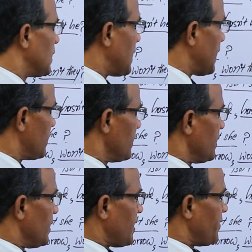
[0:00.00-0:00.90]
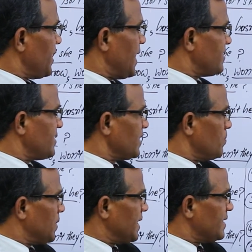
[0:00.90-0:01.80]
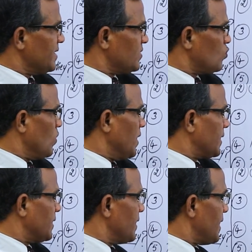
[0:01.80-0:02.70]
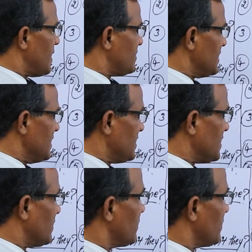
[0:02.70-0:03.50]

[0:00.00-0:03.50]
Right. Ravi hasn't completed his work. Hasn't.